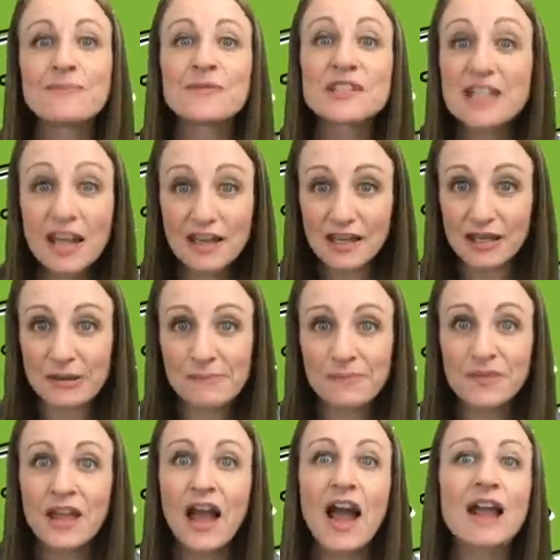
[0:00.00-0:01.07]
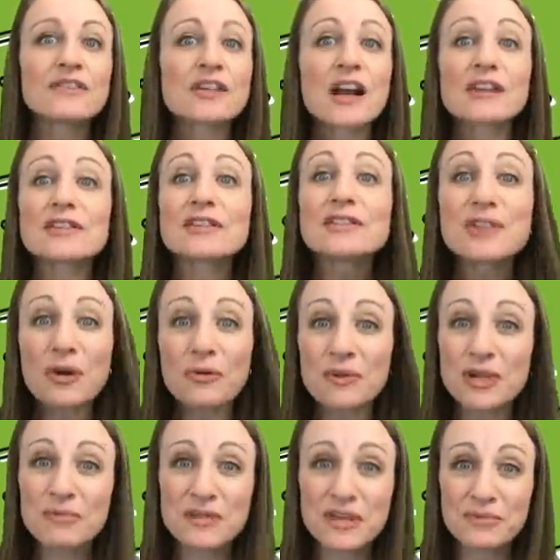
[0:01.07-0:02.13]
Second, I've talked to so
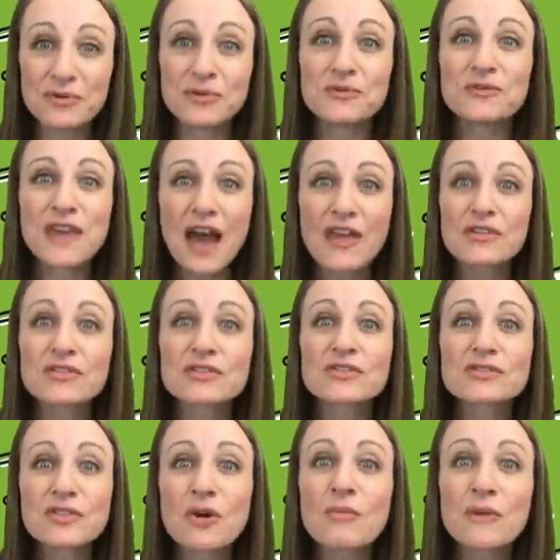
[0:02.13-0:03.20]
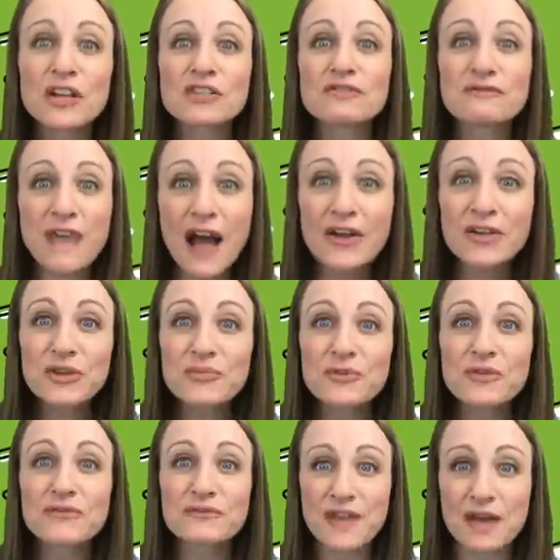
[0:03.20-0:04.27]
many people who've gathered so much
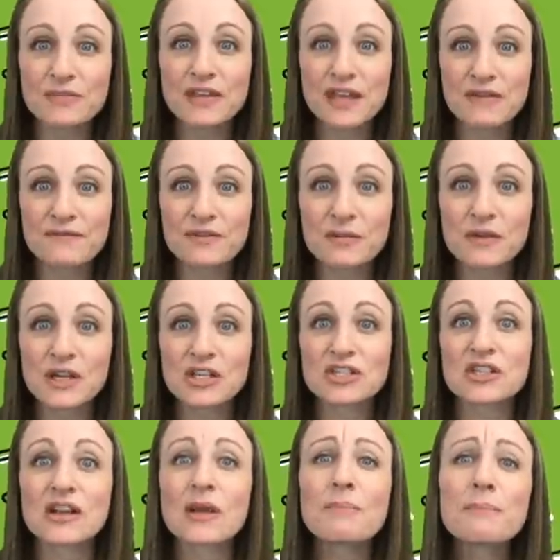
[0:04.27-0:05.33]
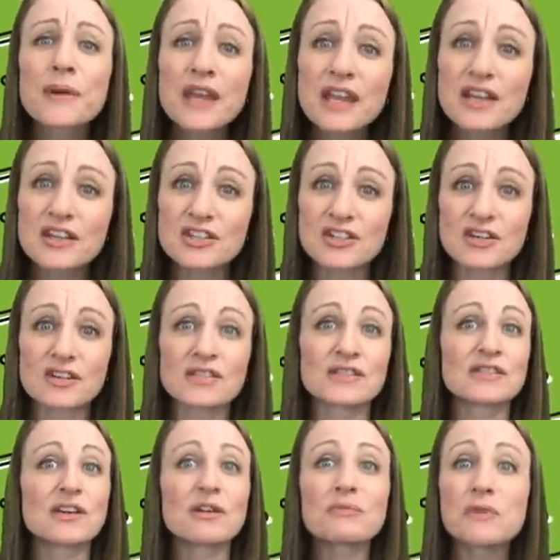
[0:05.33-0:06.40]
valuable family information,
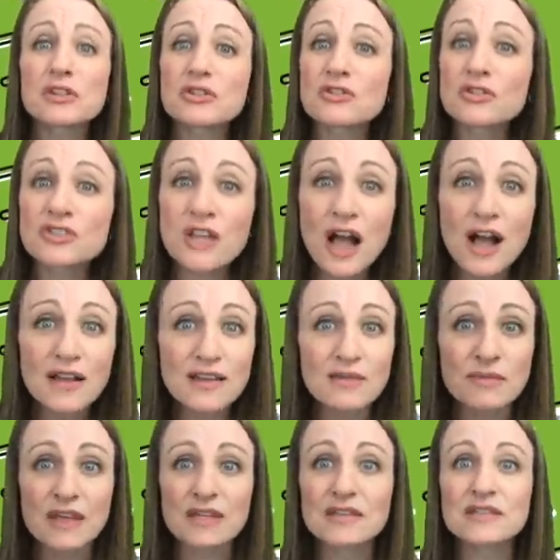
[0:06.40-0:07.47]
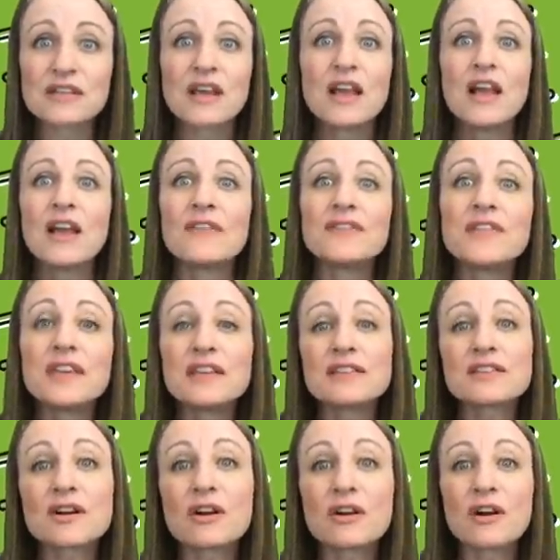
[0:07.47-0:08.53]
pictures, original documents.
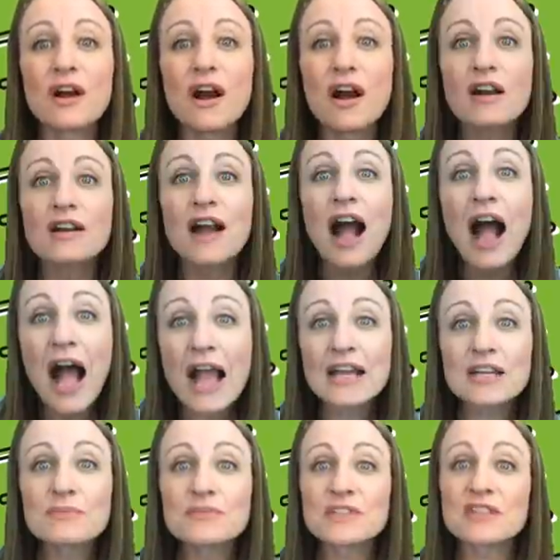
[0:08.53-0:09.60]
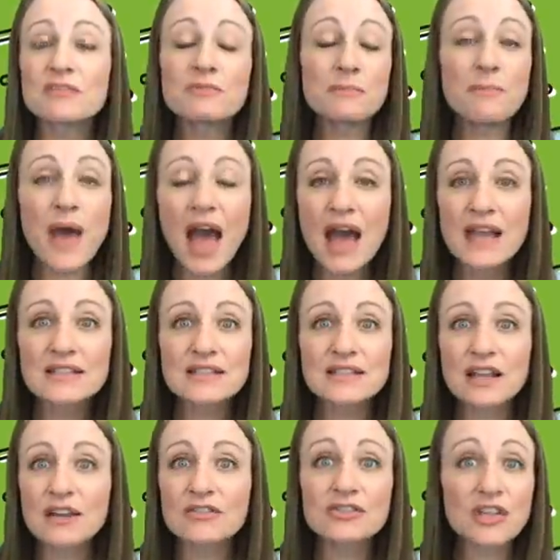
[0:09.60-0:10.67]
These are, are items that have been passed
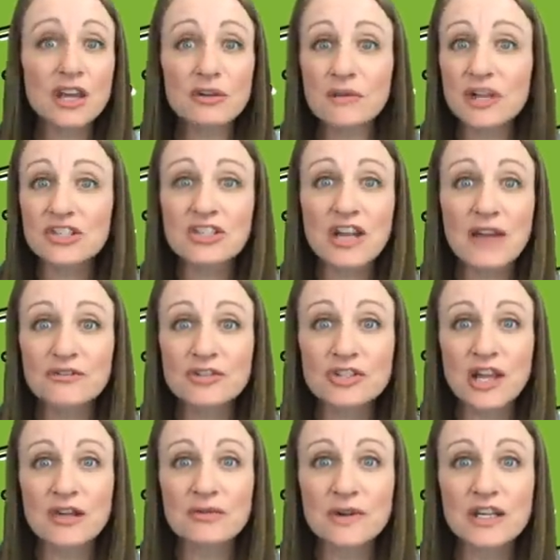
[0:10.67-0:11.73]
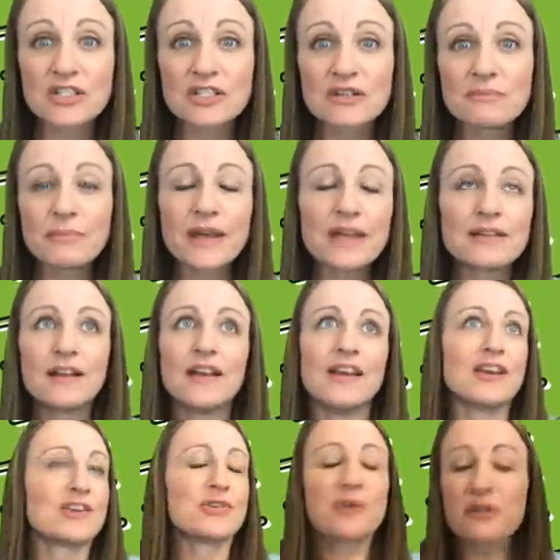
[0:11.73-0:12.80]
down generation after generation, but
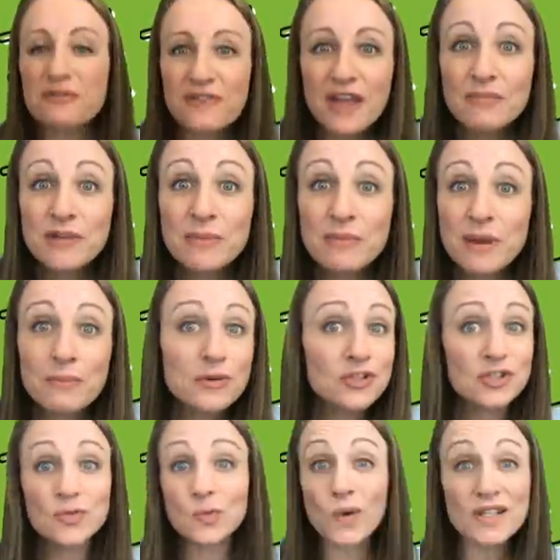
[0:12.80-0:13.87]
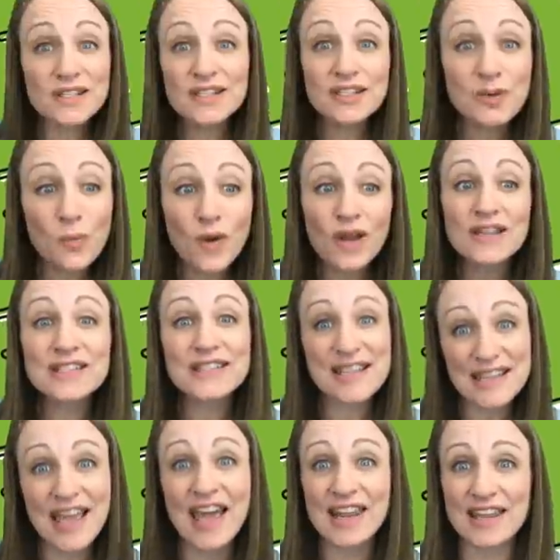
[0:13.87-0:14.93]
your family member just wasn't the one to
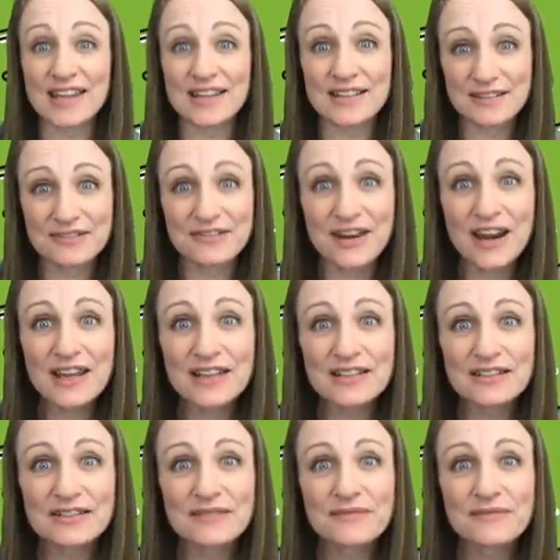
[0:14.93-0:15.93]
get it, right?